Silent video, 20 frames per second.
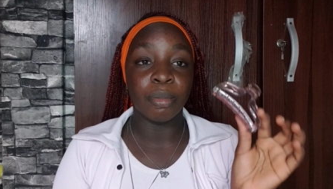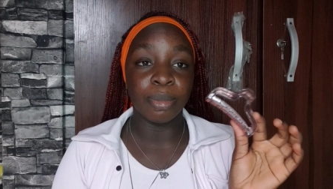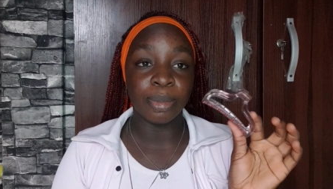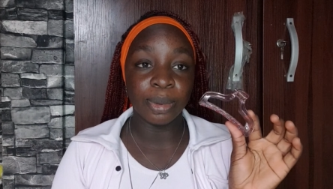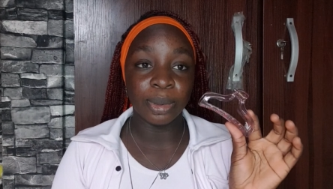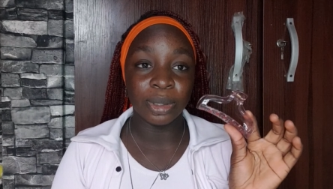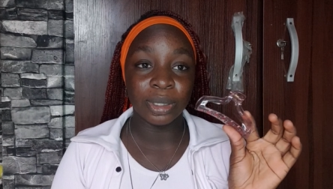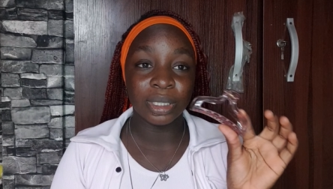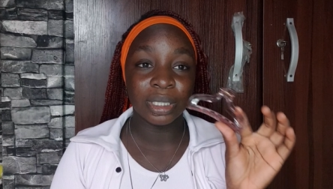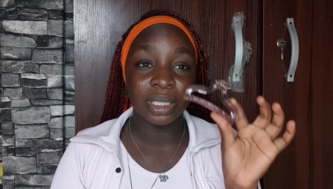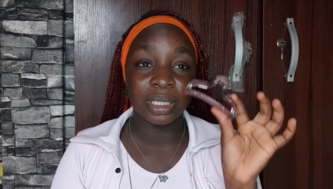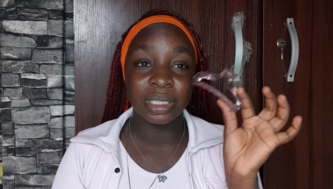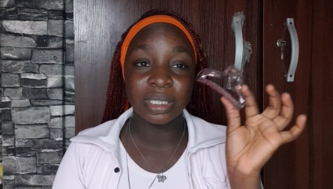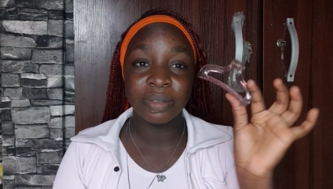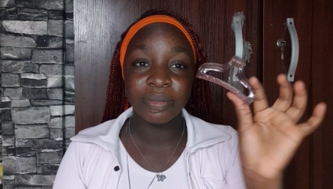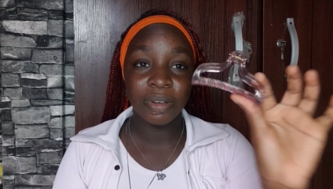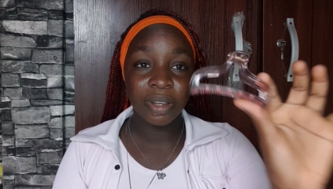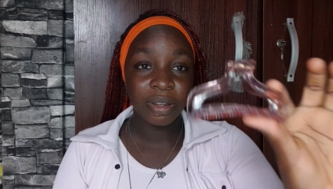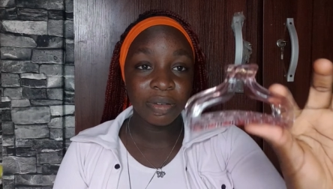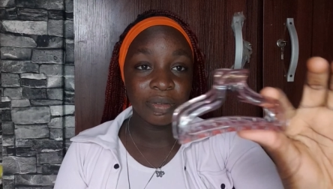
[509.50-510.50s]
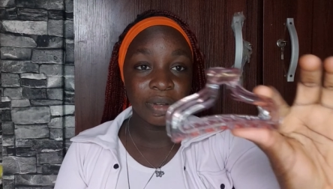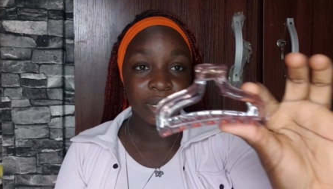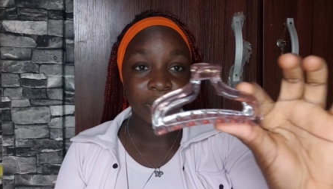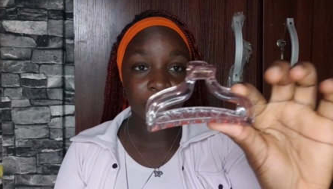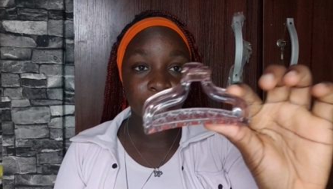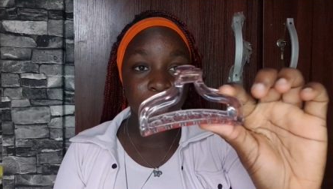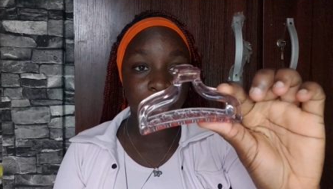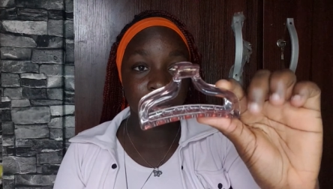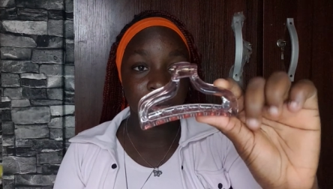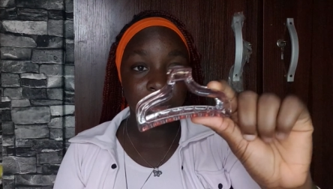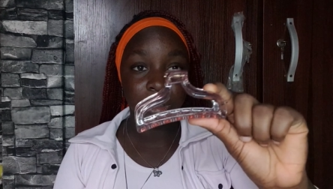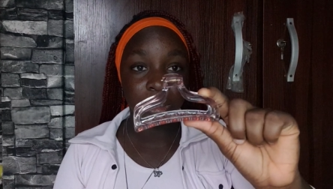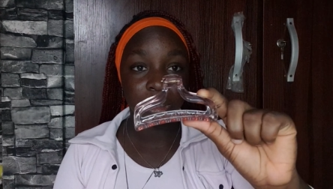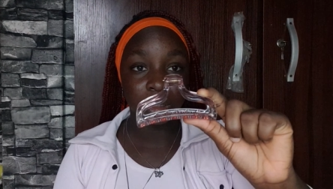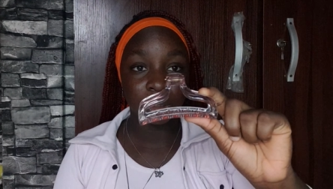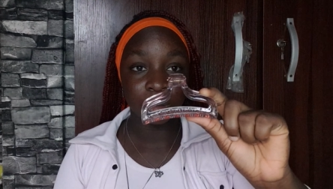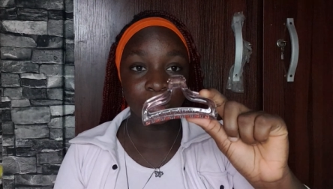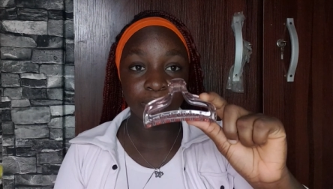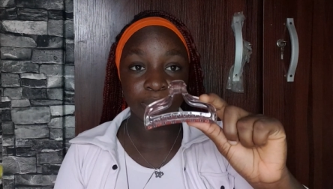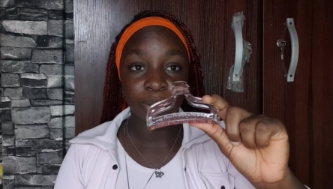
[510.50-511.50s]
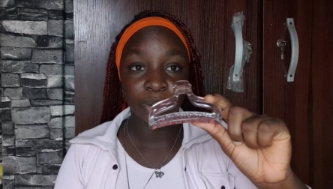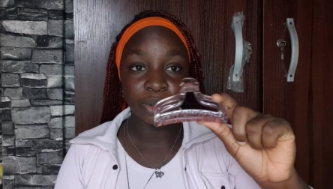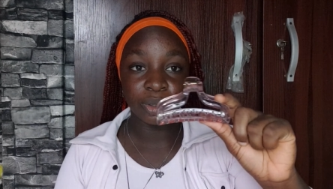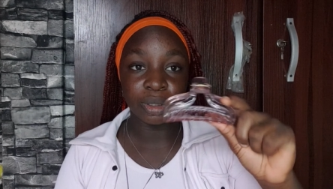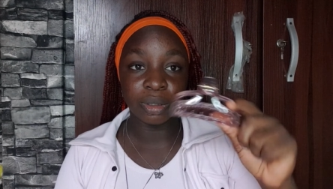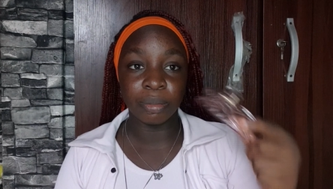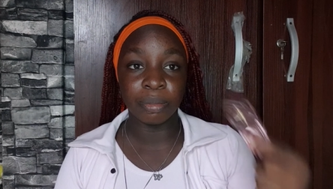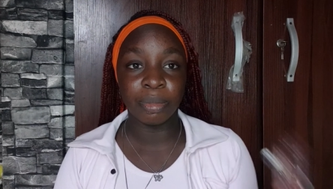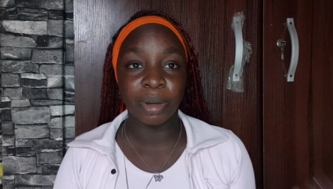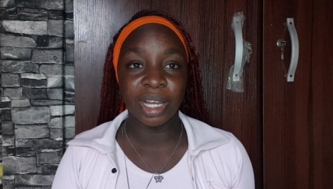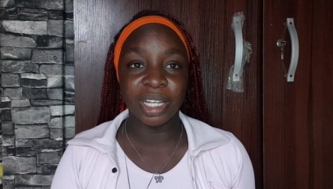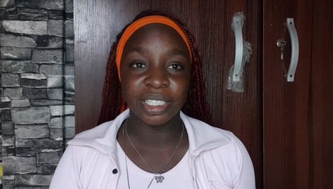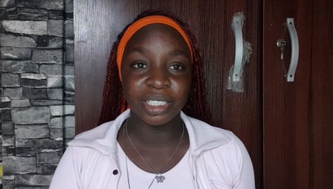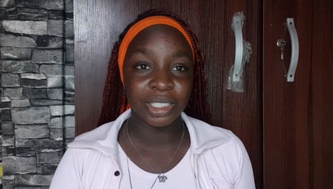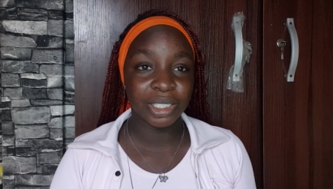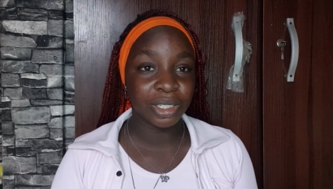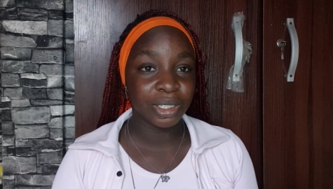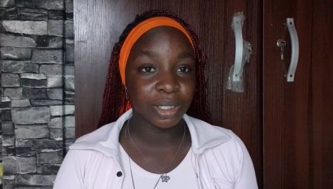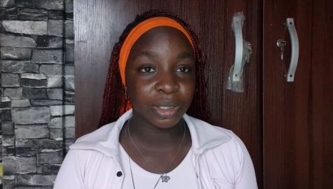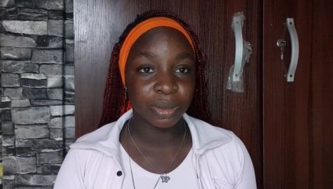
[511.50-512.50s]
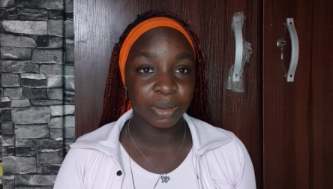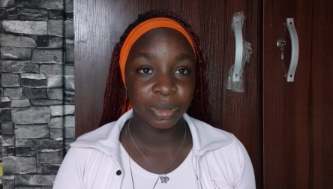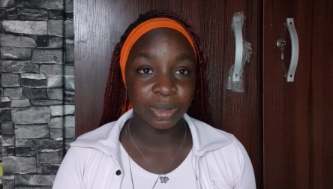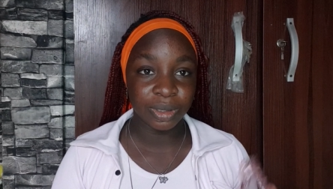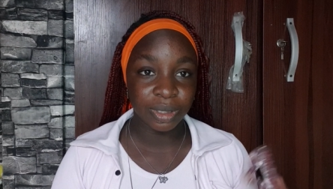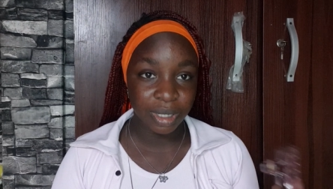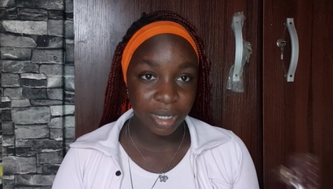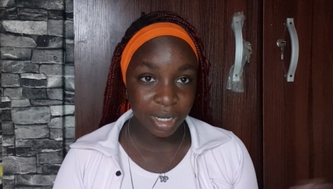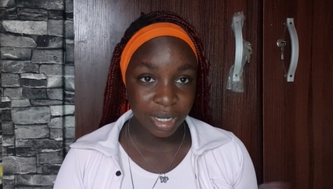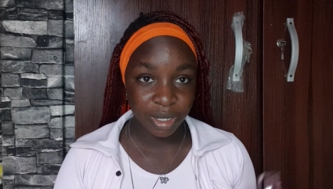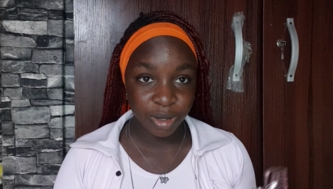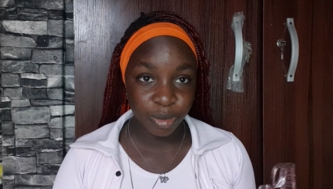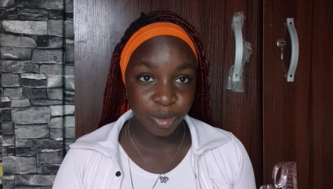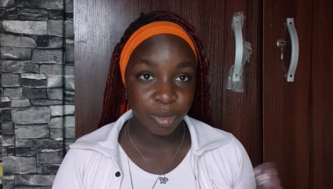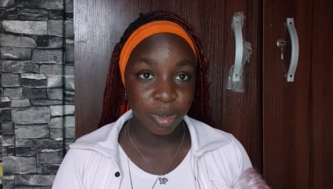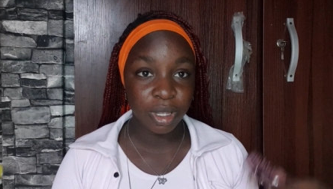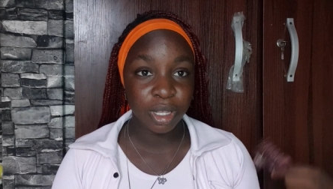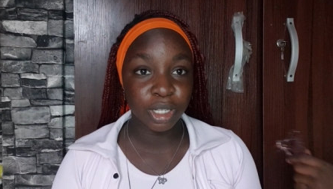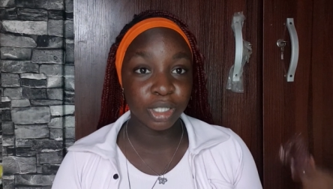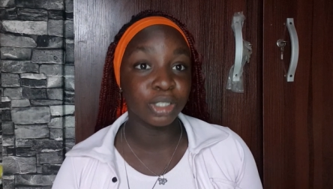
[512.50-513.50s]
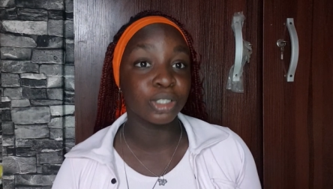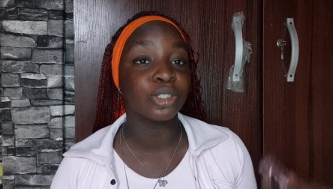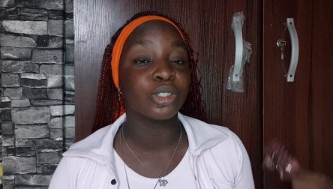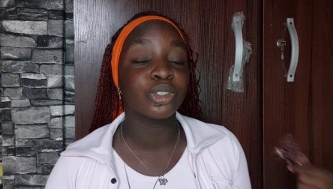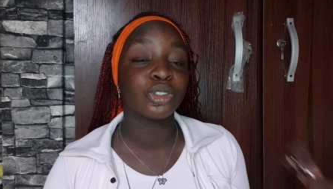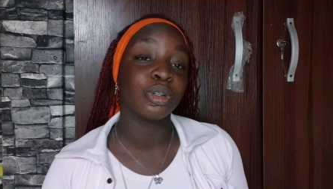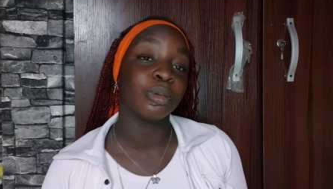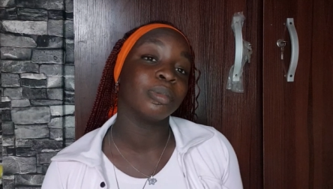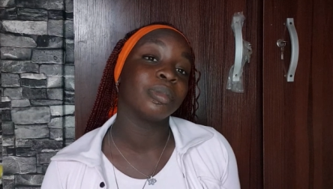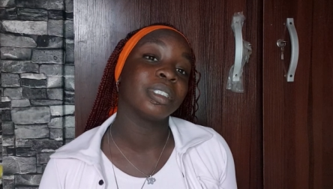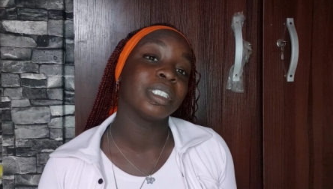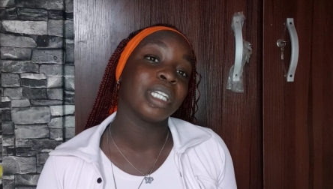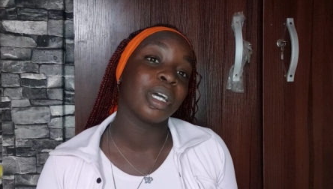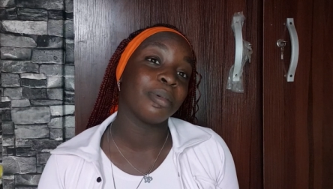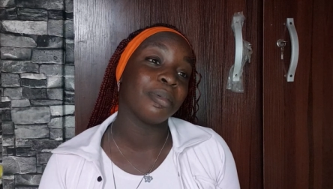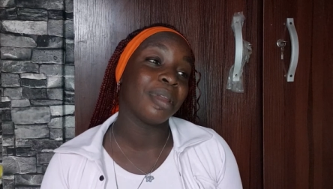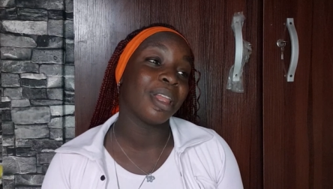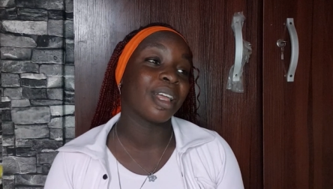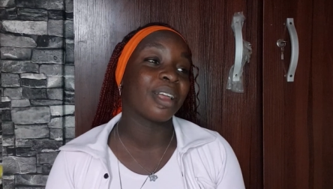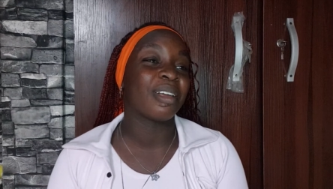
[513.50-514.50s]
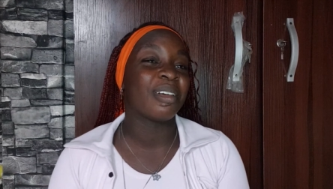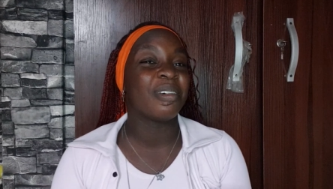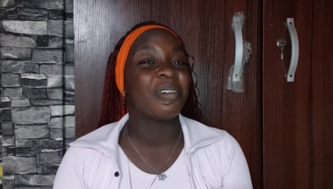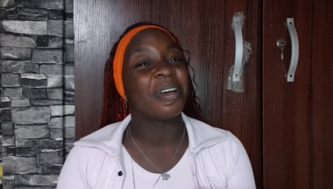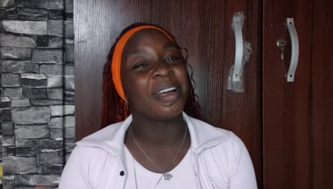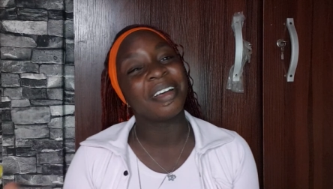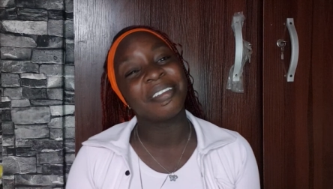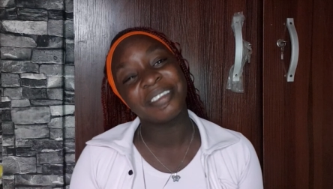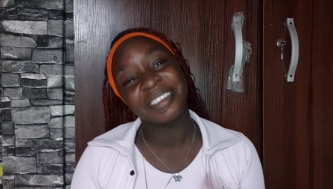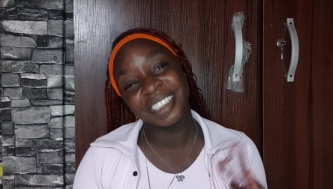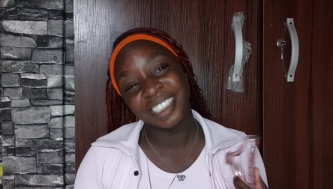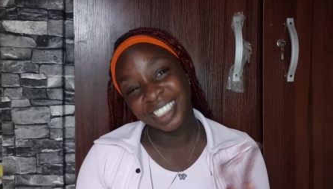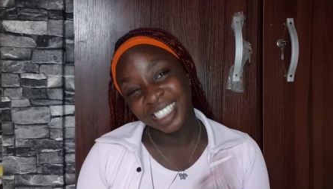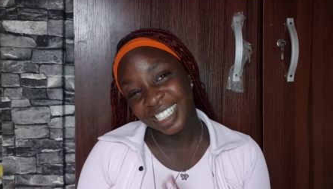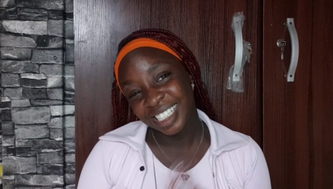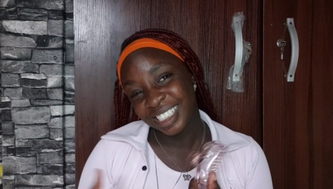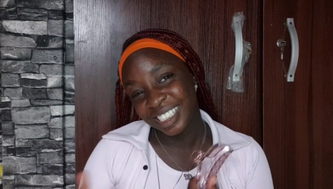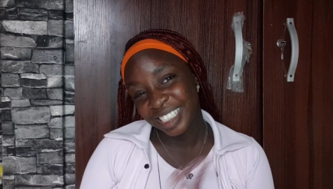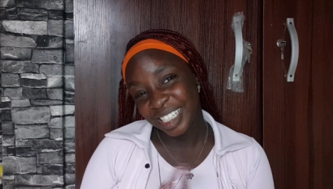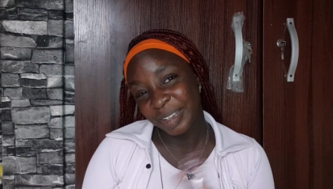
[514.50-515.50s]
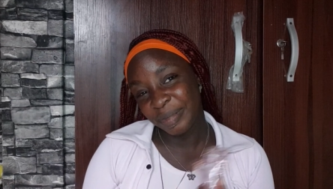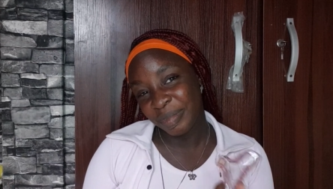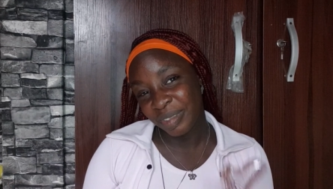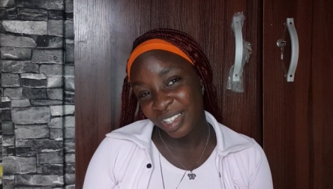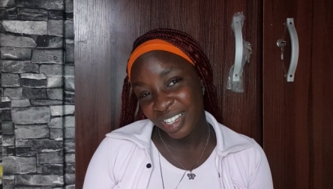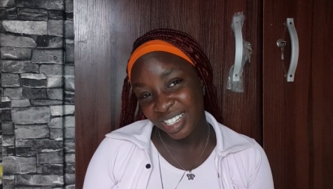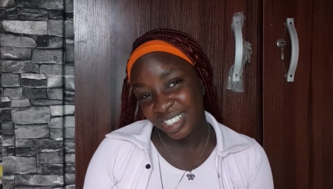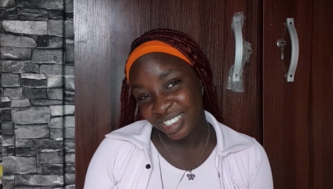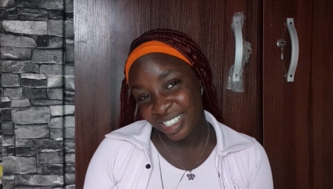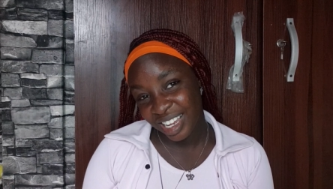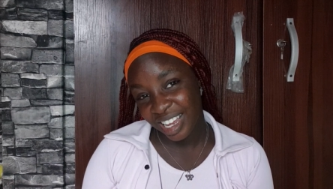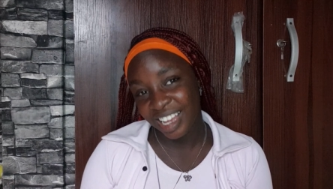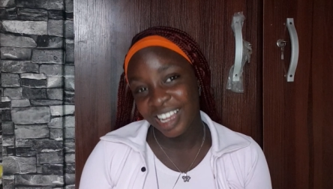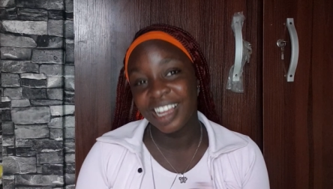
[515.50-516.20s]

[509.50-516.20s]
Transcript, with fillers: but it's a very very pretty one but i did not just want to name it something i'm like oh i have to change the name later